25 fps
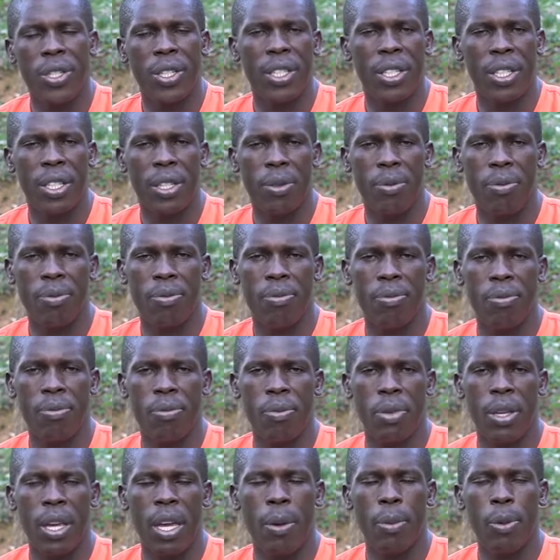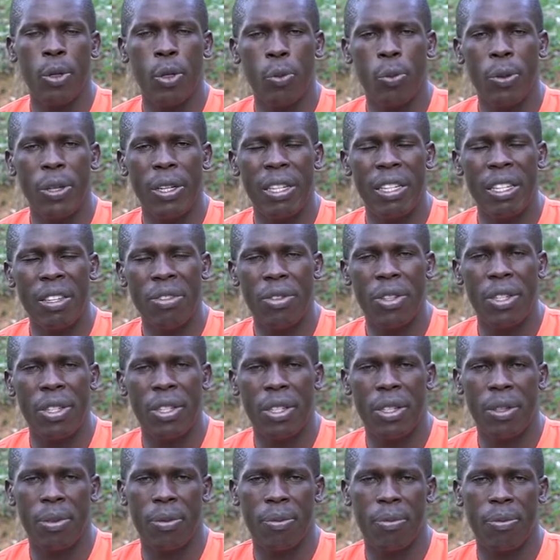in Him, be able to believe in
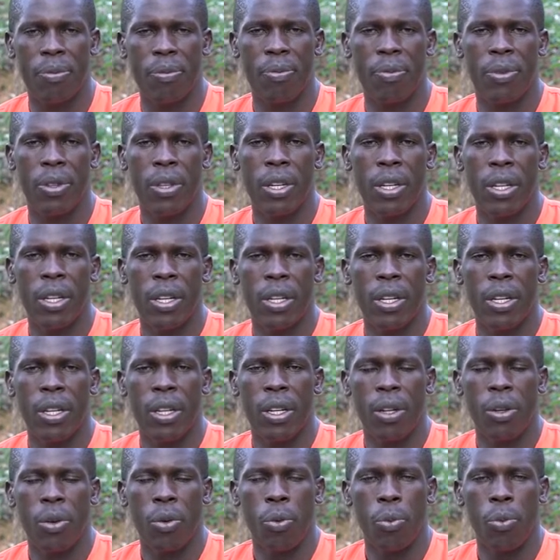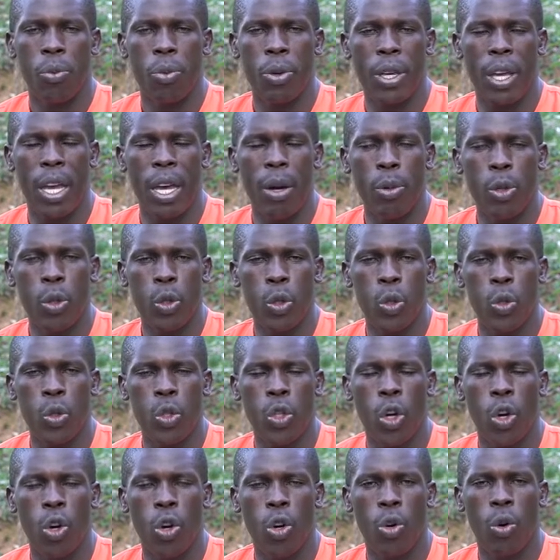Him, be able to
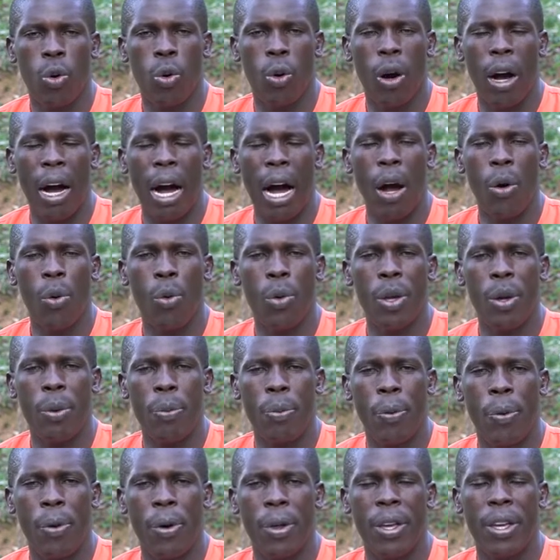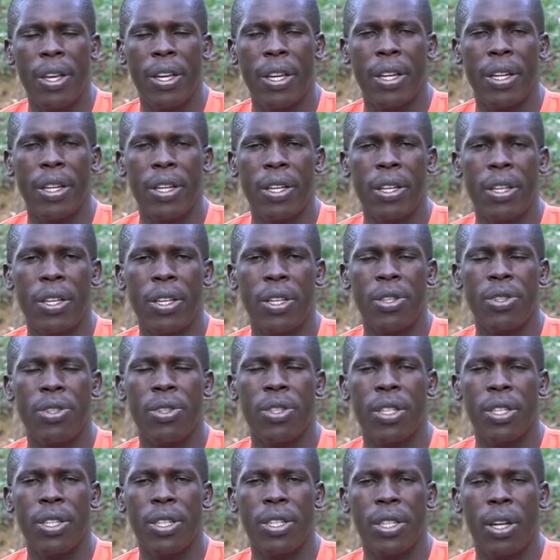know how we are praying.
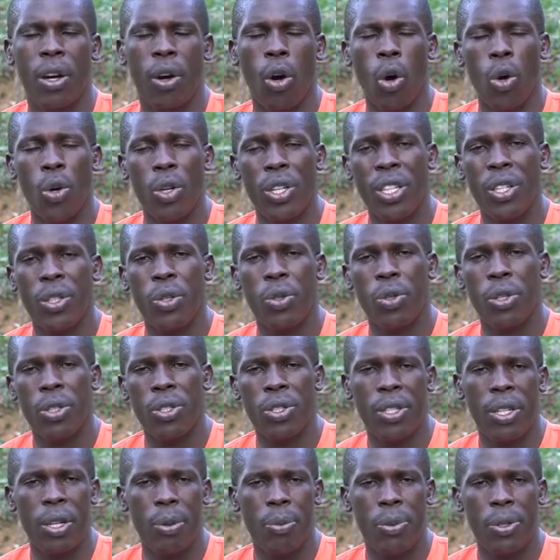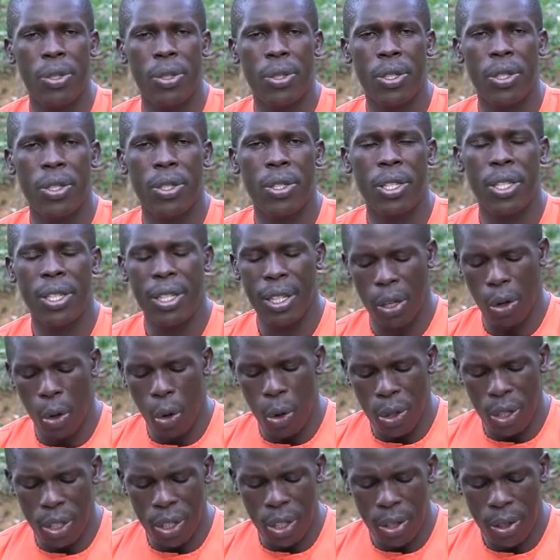Is it according to the scriptures? Is it
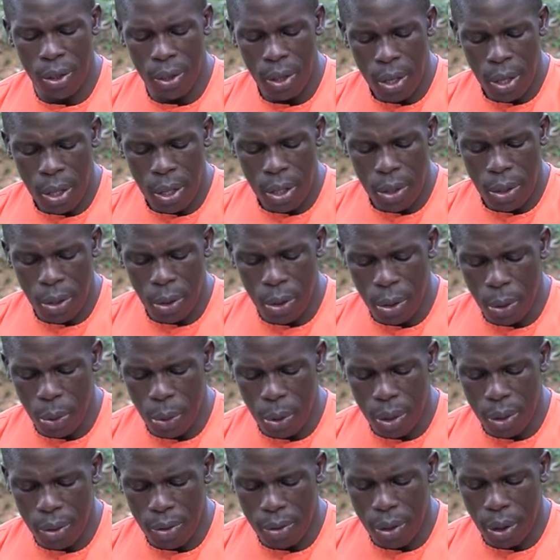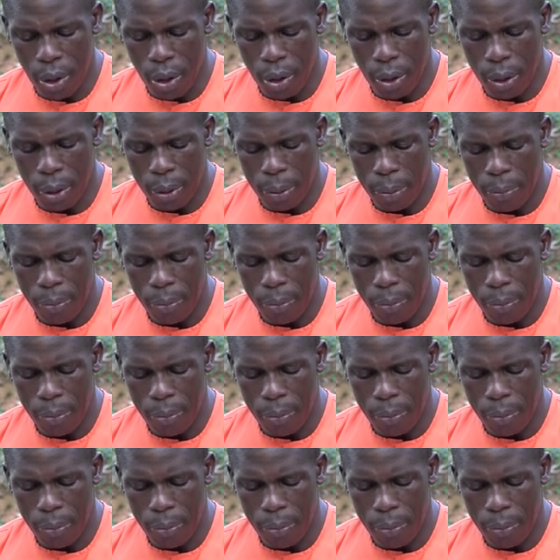according to the word of God?